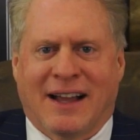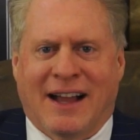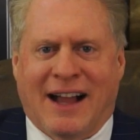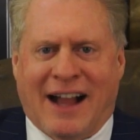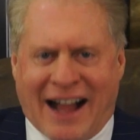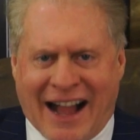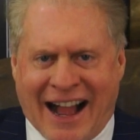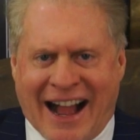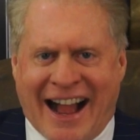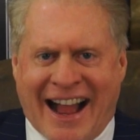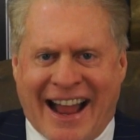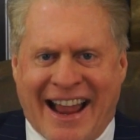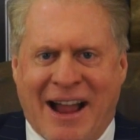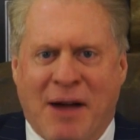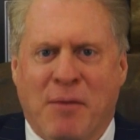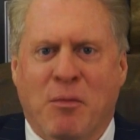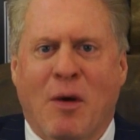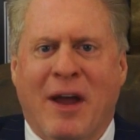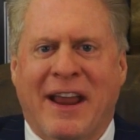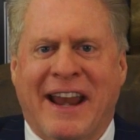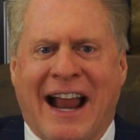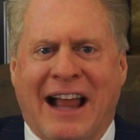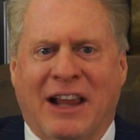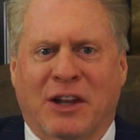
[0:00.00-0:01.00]
Hi, I'm
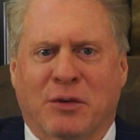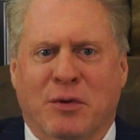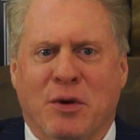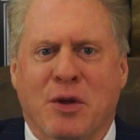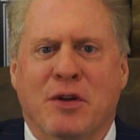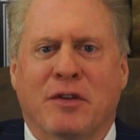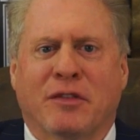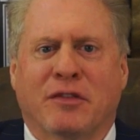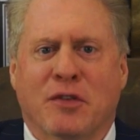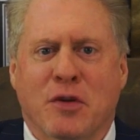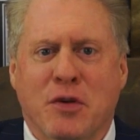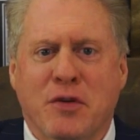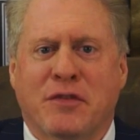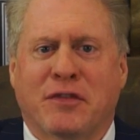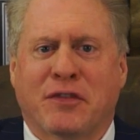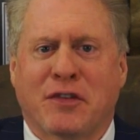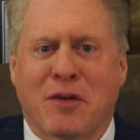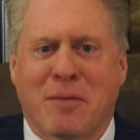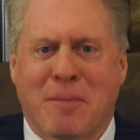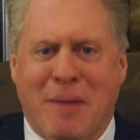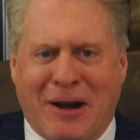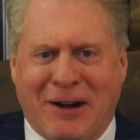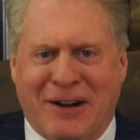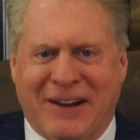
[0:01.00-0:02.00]
Wayne Allyn of
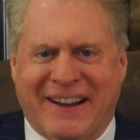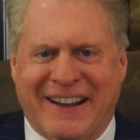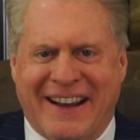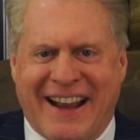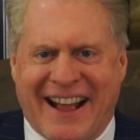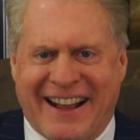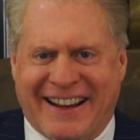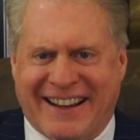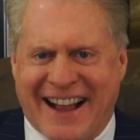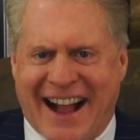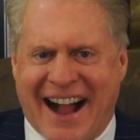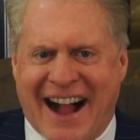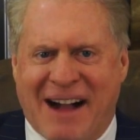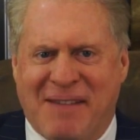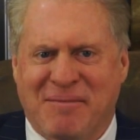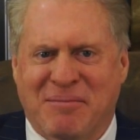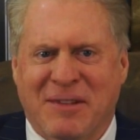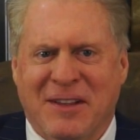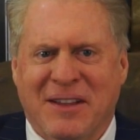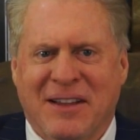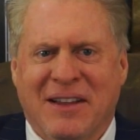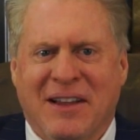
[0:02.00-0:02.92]
RootForAmerica.com.